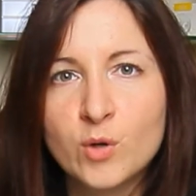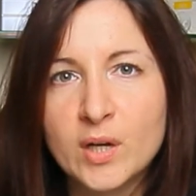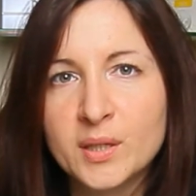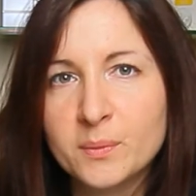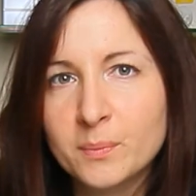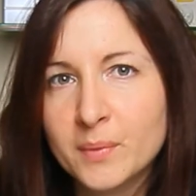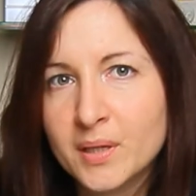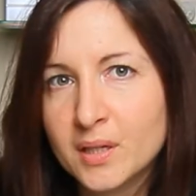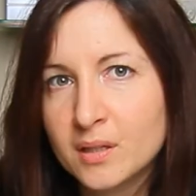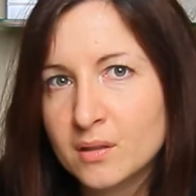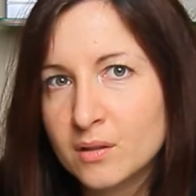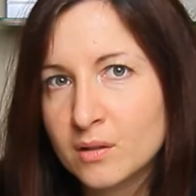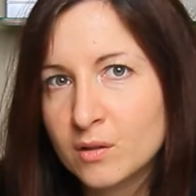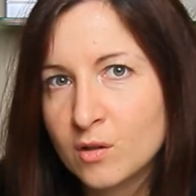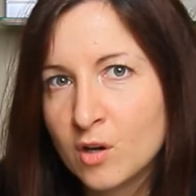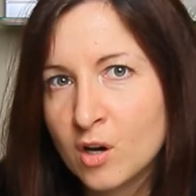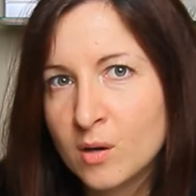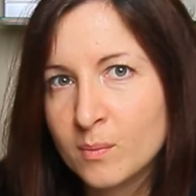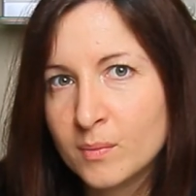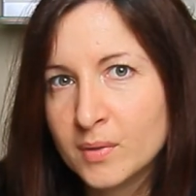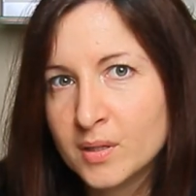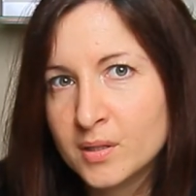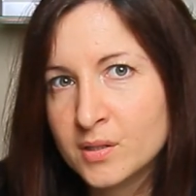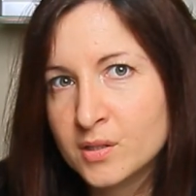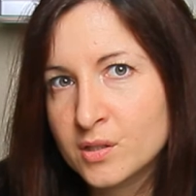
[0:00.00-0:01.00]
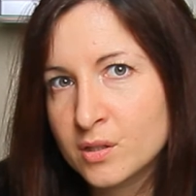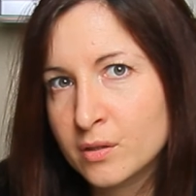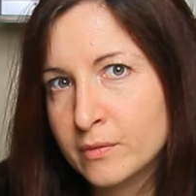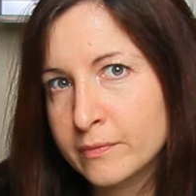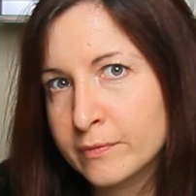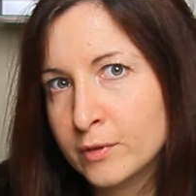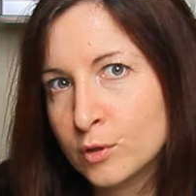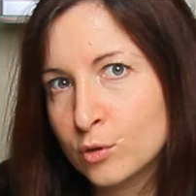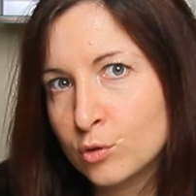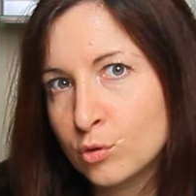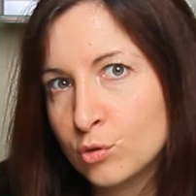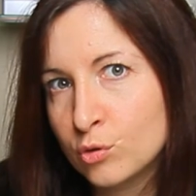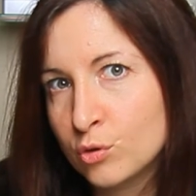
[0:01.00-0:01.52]
Let me in the comments
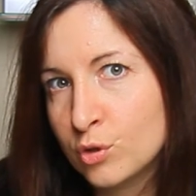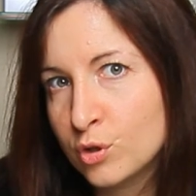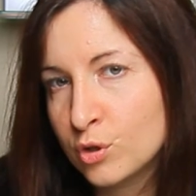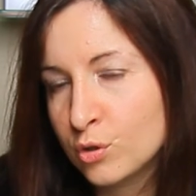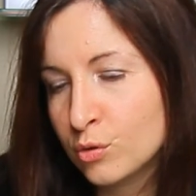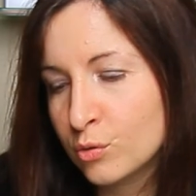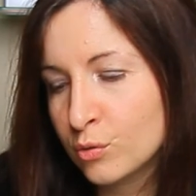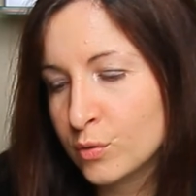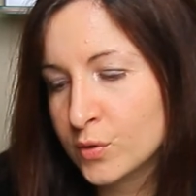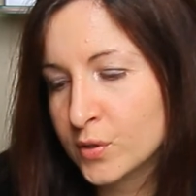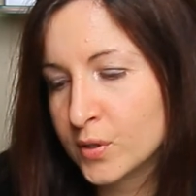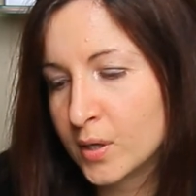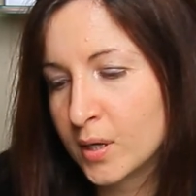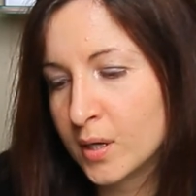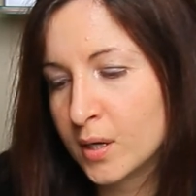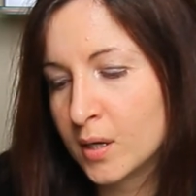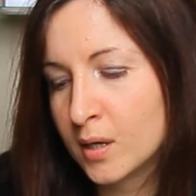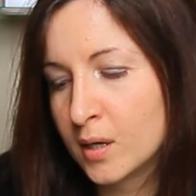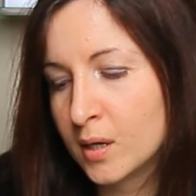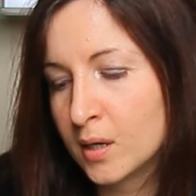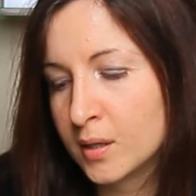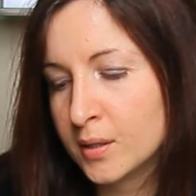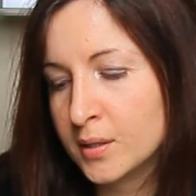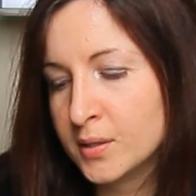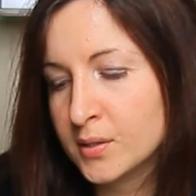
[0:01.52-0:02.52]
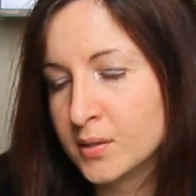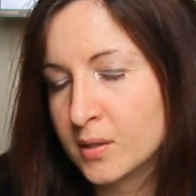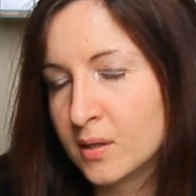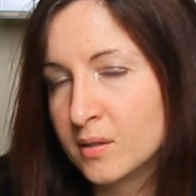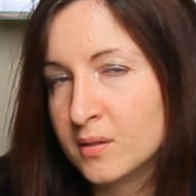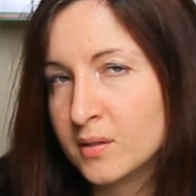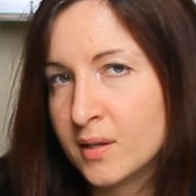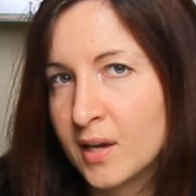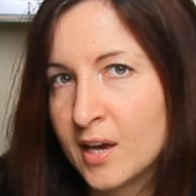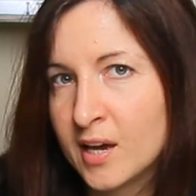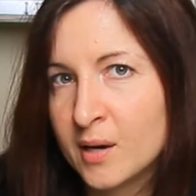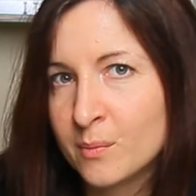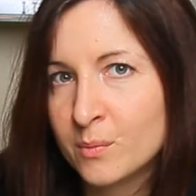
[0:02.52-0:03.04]
if you do use uh,
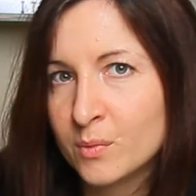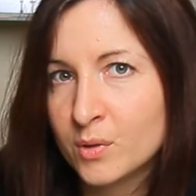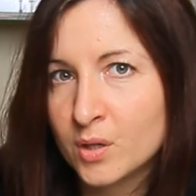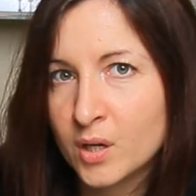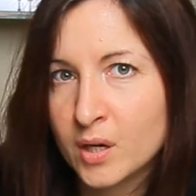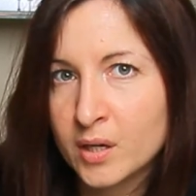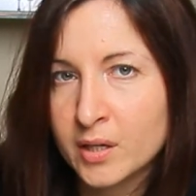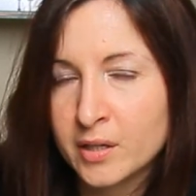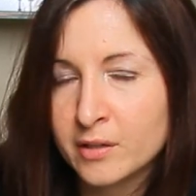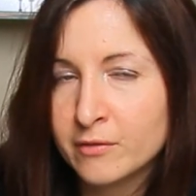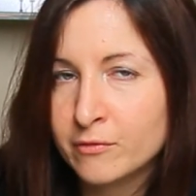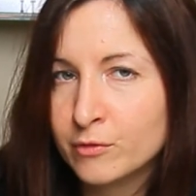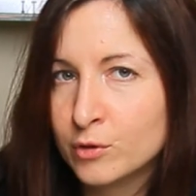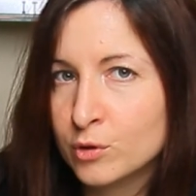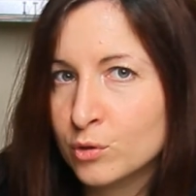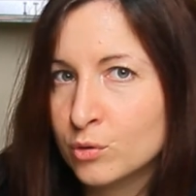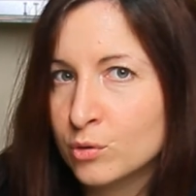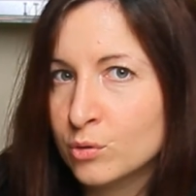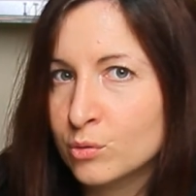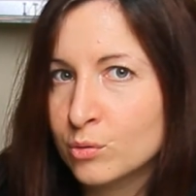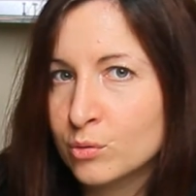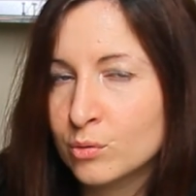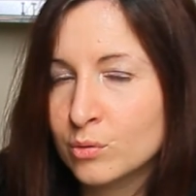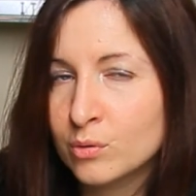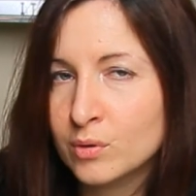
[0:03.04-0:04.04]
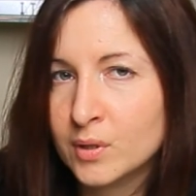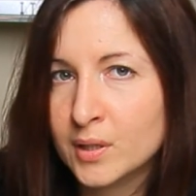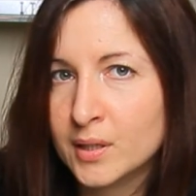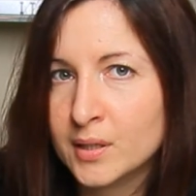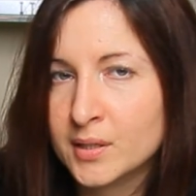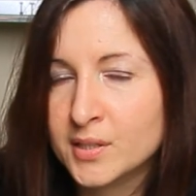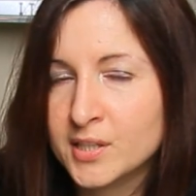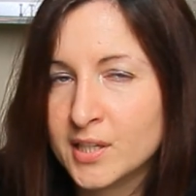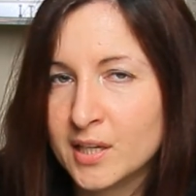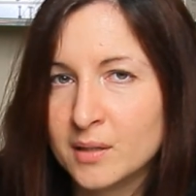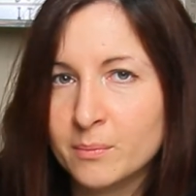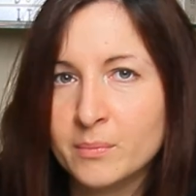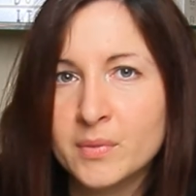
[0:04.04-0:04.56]
instant camera, if you do, uh,
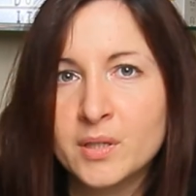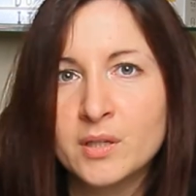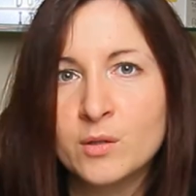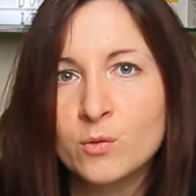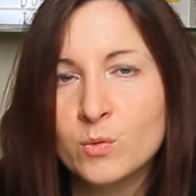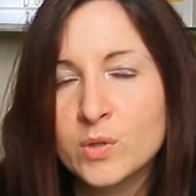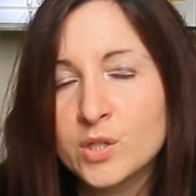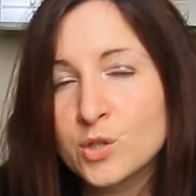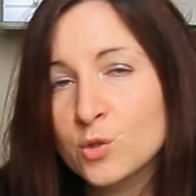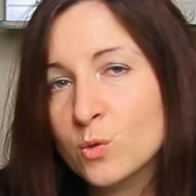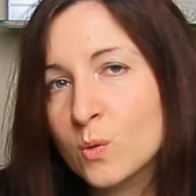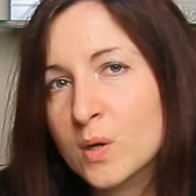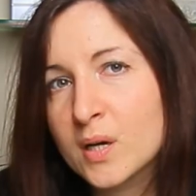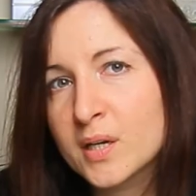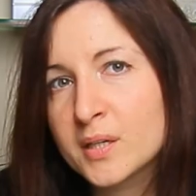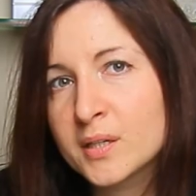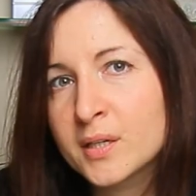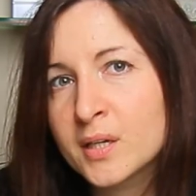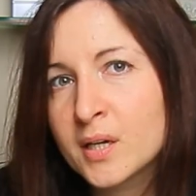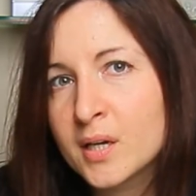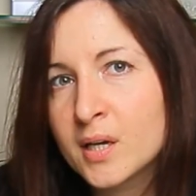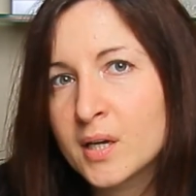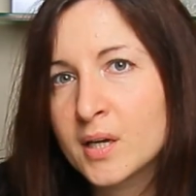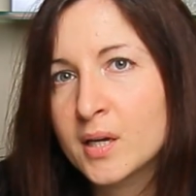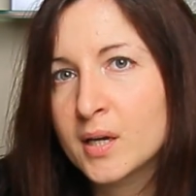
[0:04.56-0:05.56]
tell me which one.